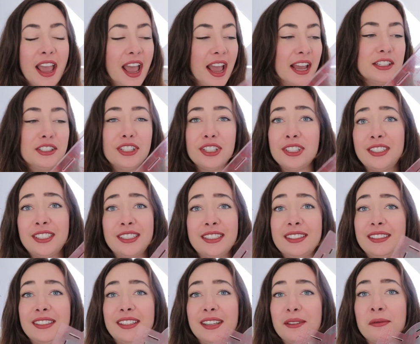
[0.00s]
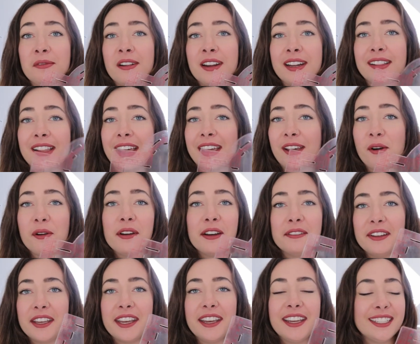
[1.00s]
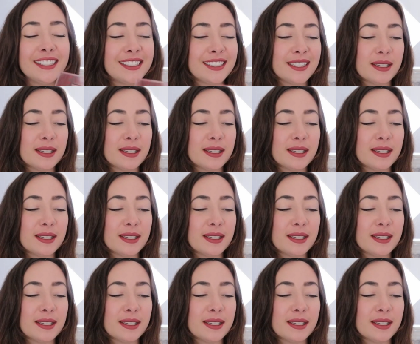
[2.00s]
I just didn't want to let go of it.